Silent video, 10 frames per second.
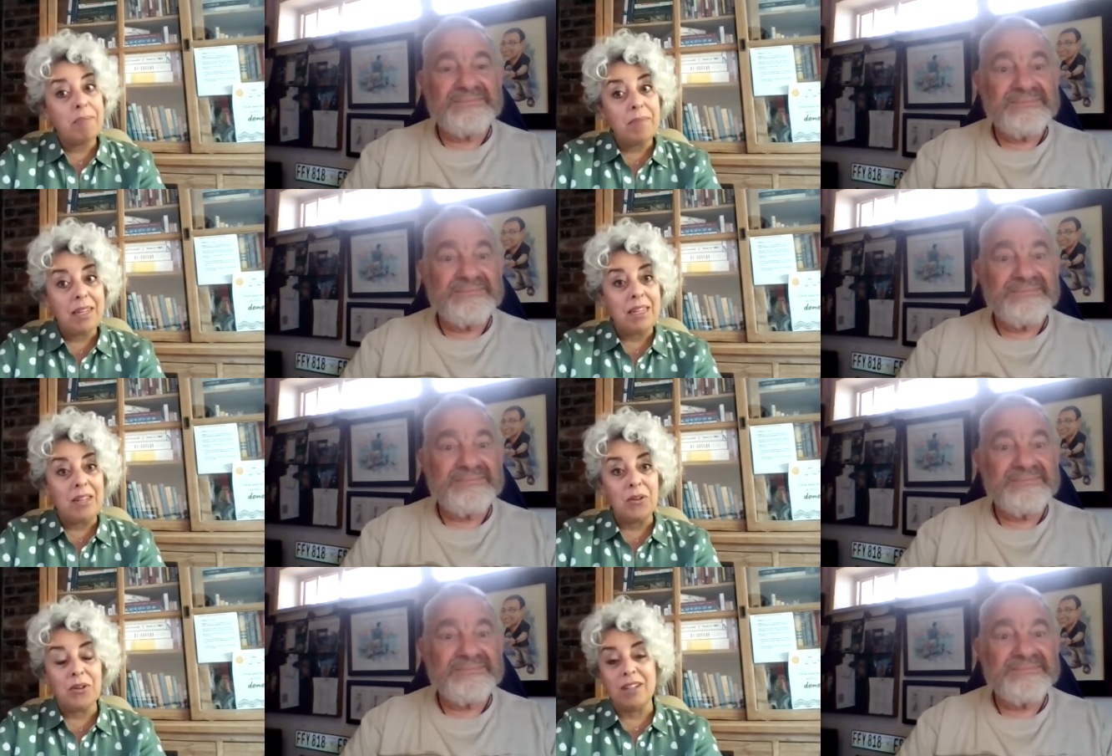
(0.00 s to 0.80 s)
Speaker 1: me,
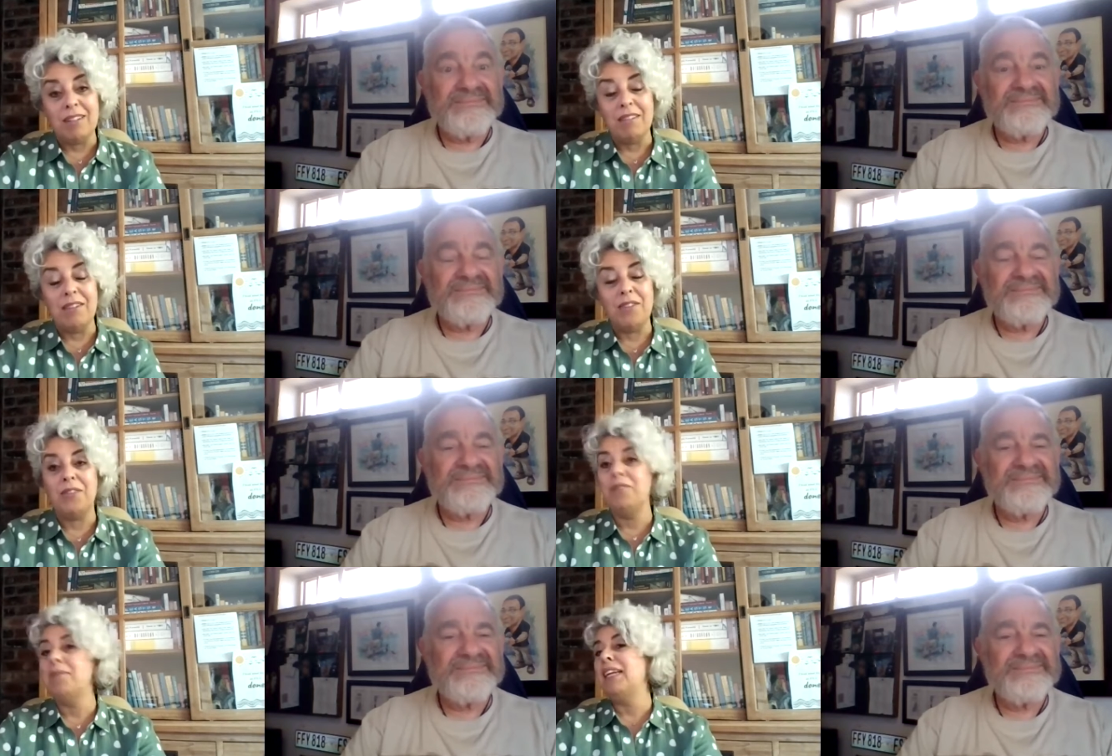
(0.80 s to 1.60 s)
you can
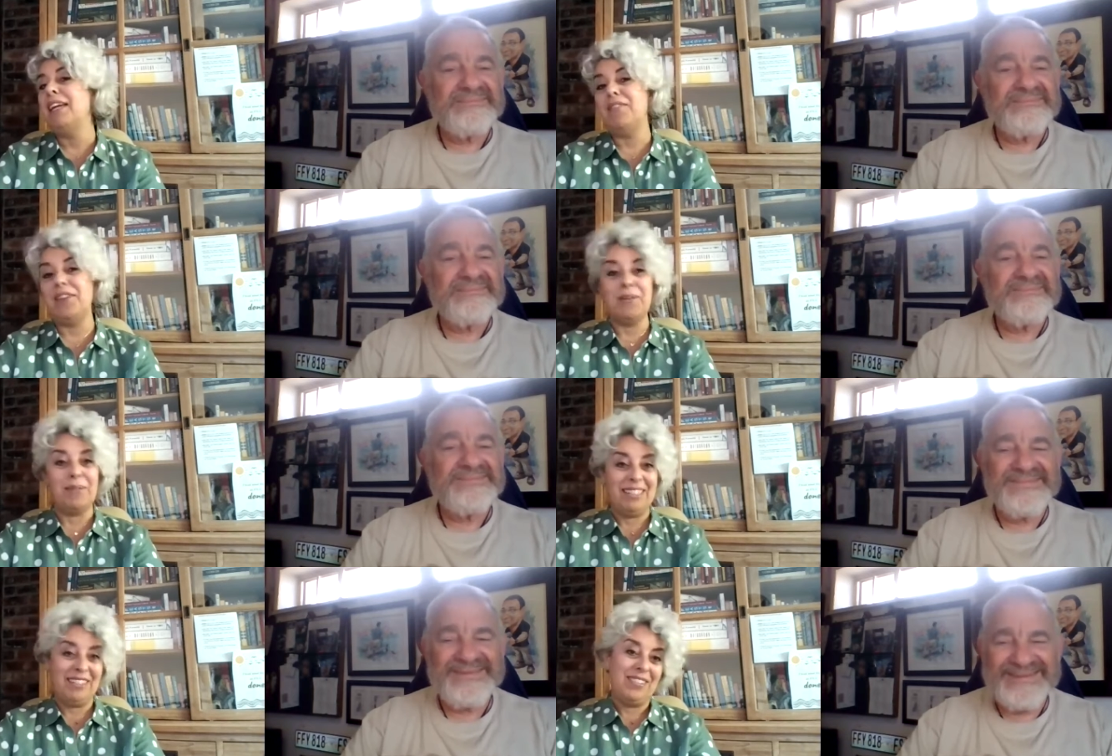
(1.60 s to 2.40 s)
do whatever you
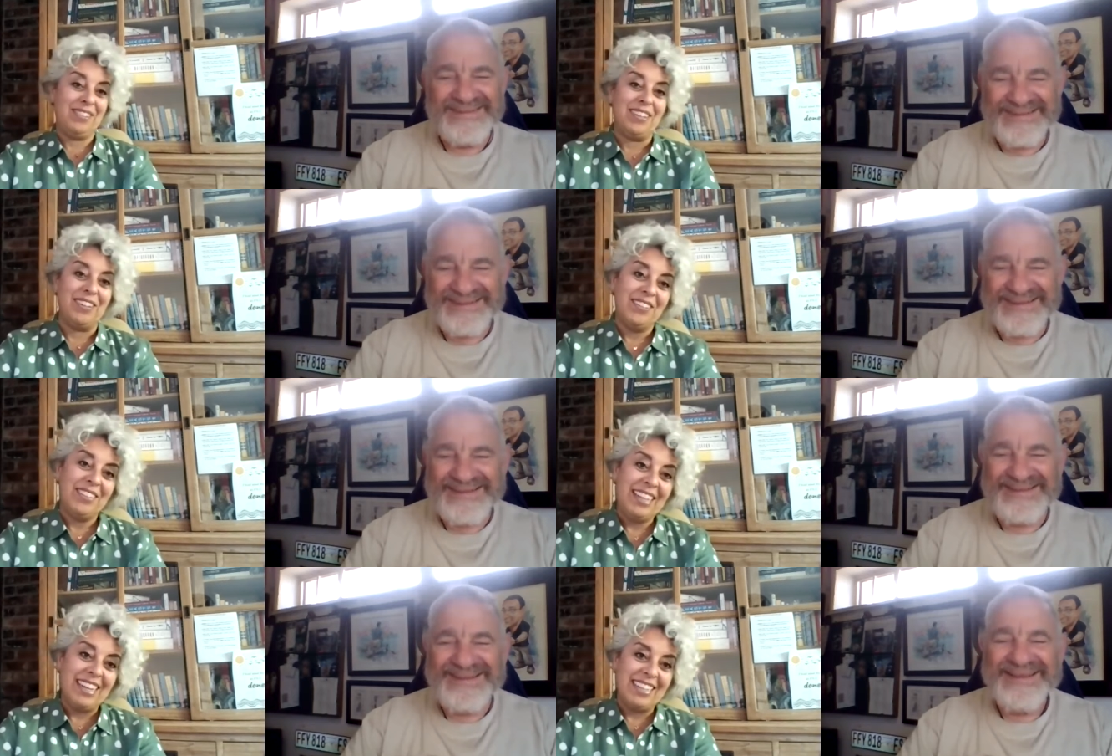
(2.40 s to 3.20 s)
want to. So,
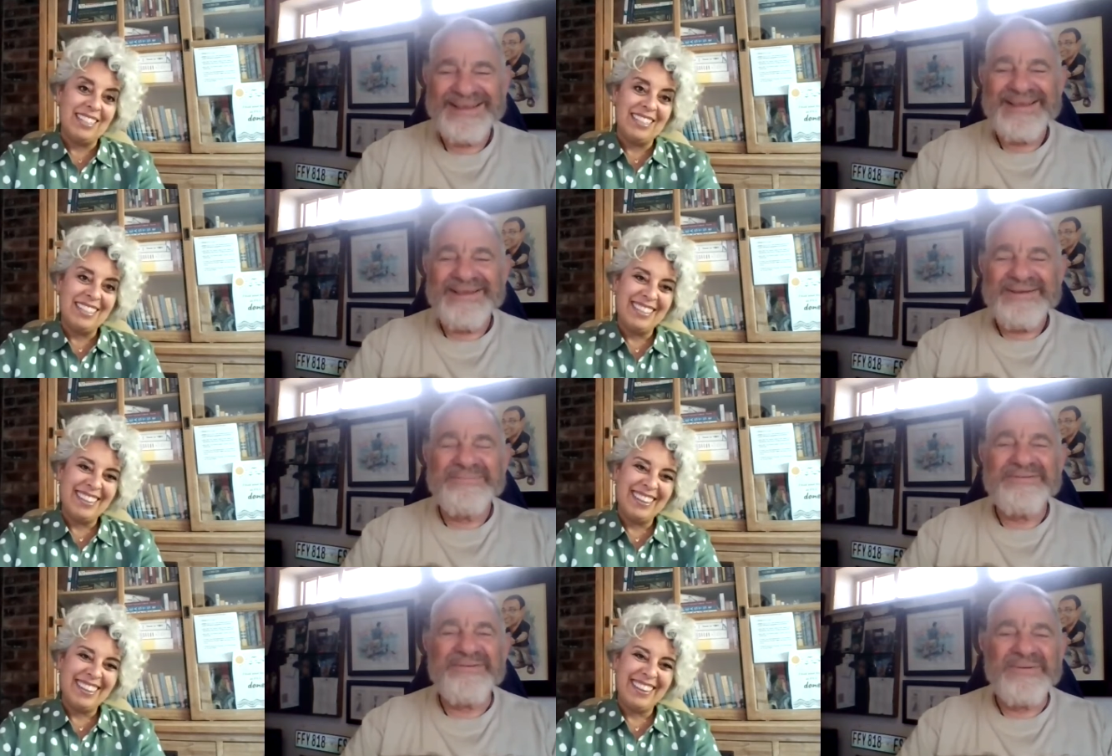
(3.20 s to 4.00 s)
Speaker 2: yes.
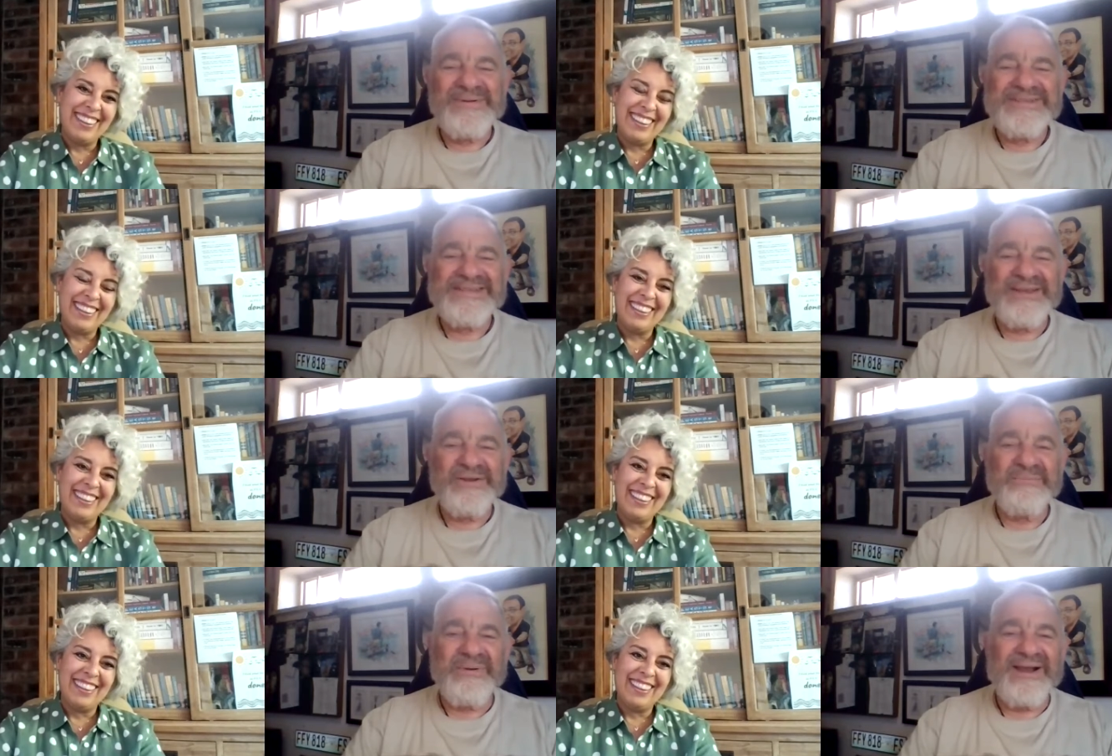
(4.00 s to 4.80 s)
Before we say
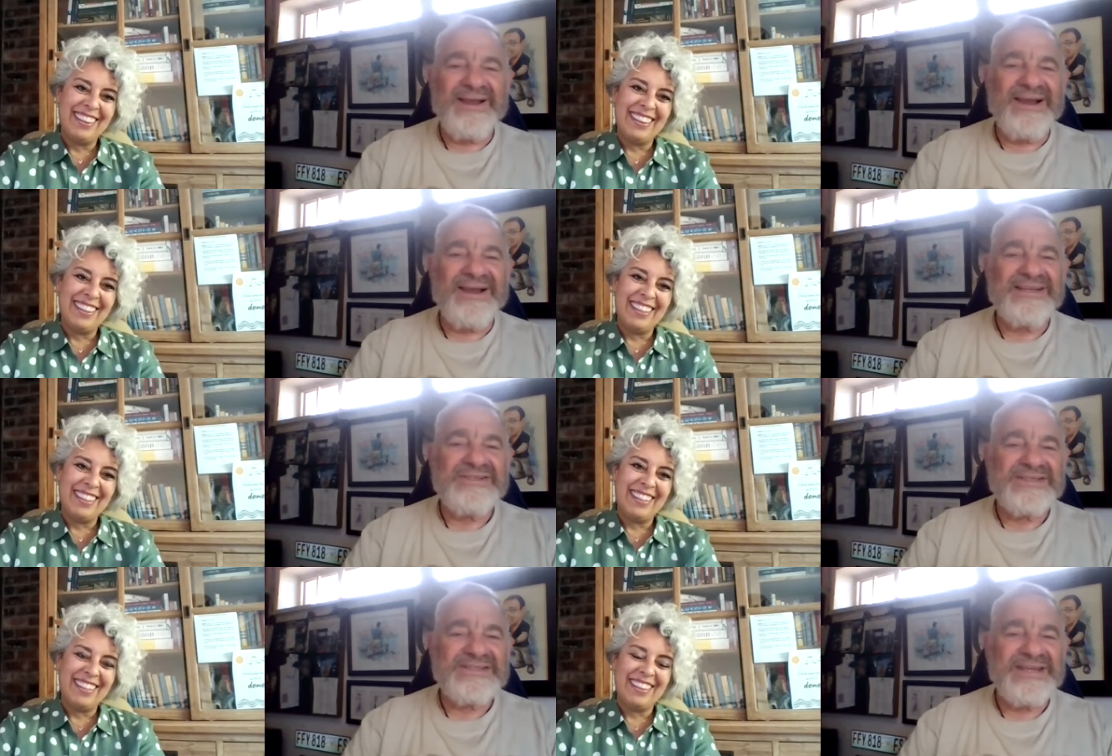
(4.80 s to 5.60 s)
goodbye, I
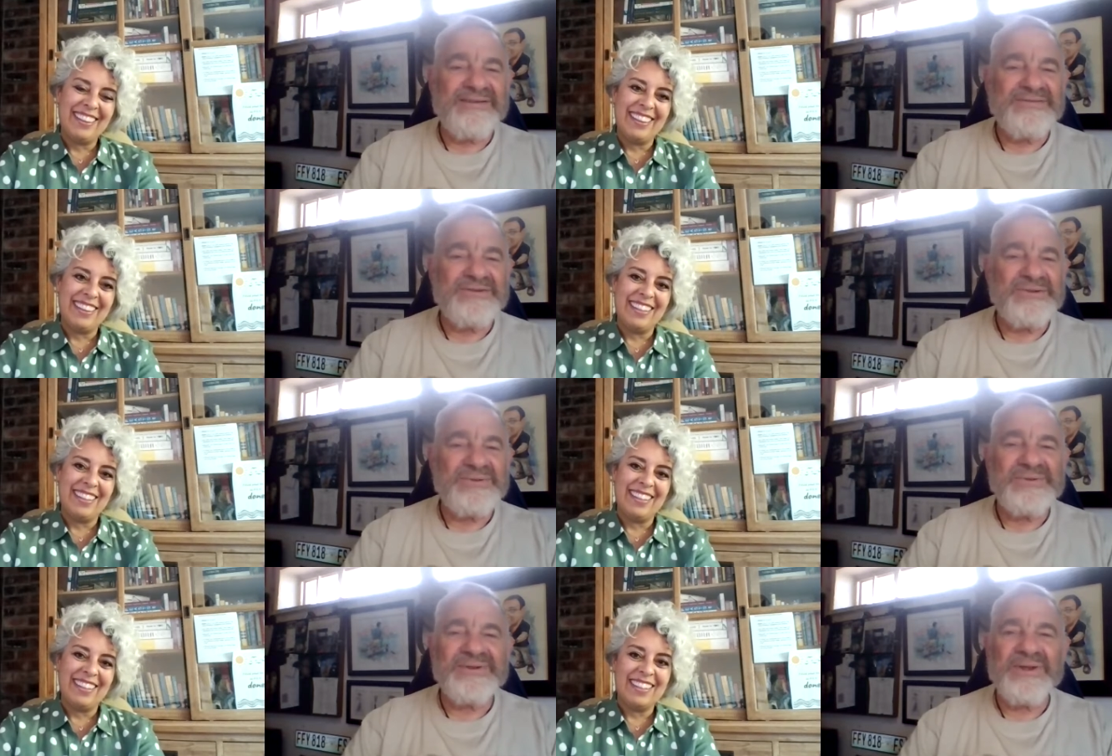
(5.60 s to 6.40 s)
just have
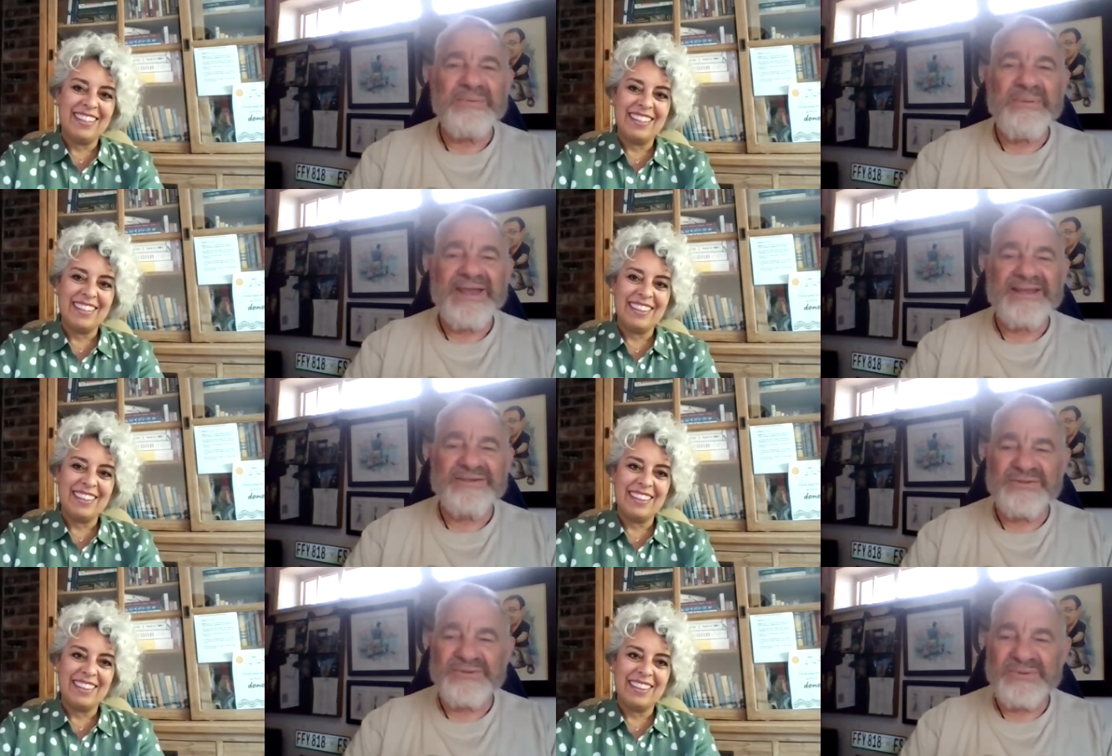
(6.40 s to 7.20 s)
to go back
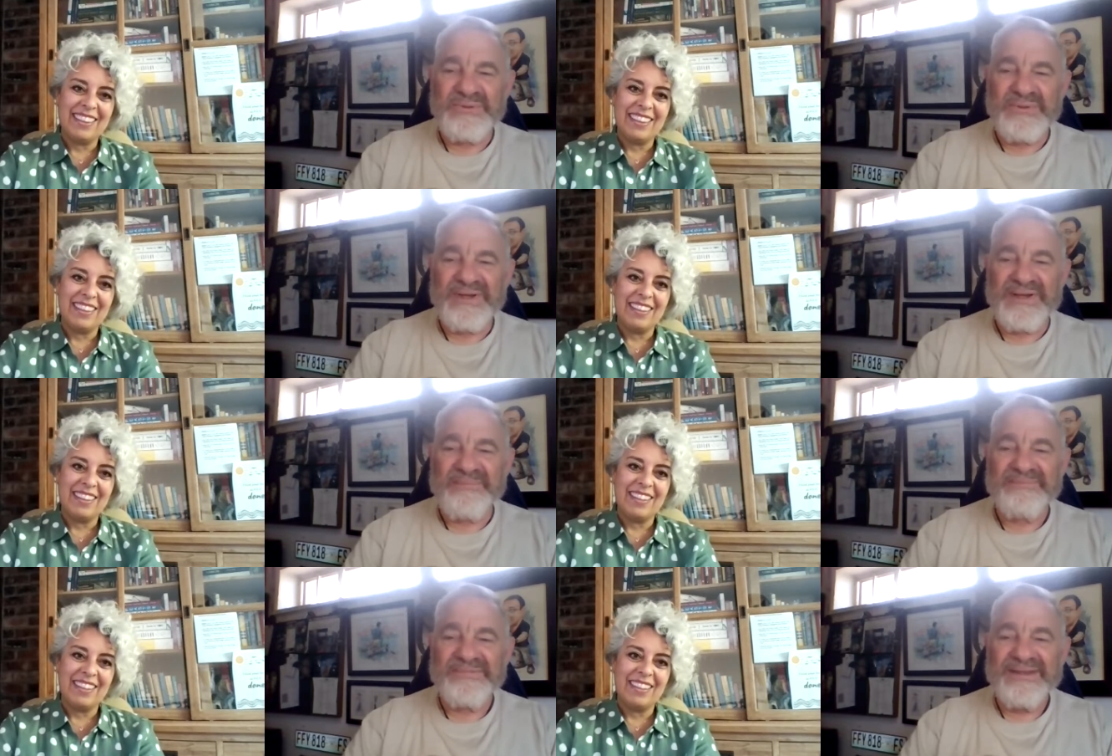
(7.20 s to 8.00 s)
to
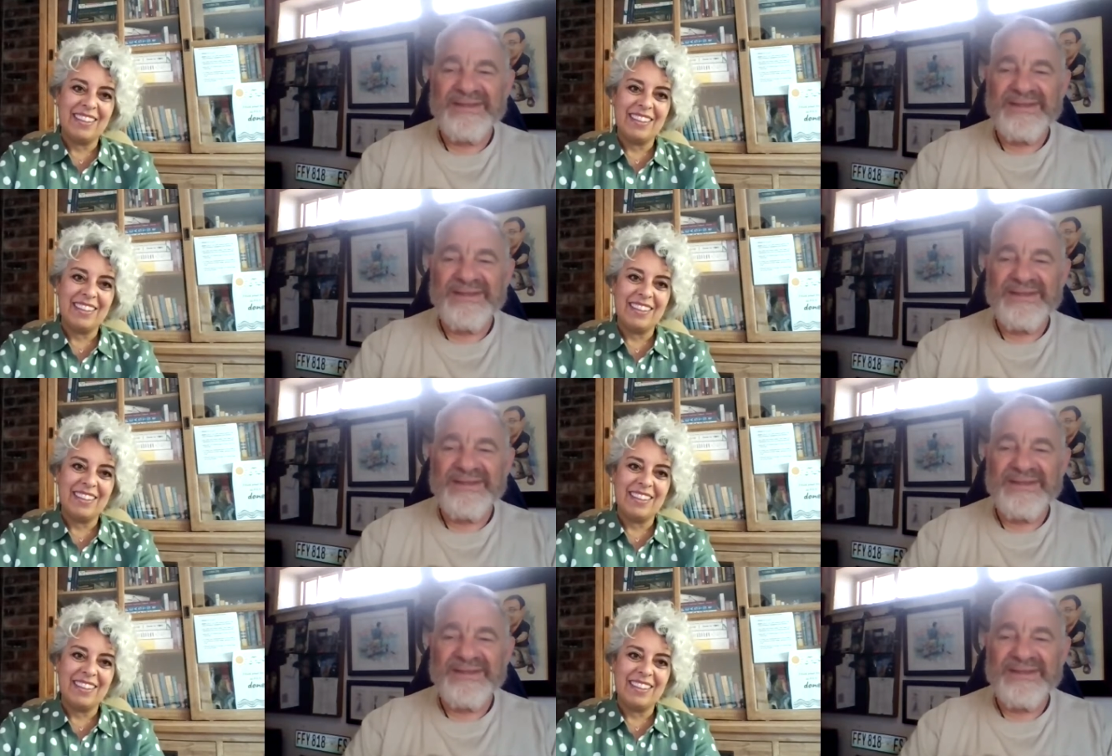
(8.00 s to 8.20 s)
um,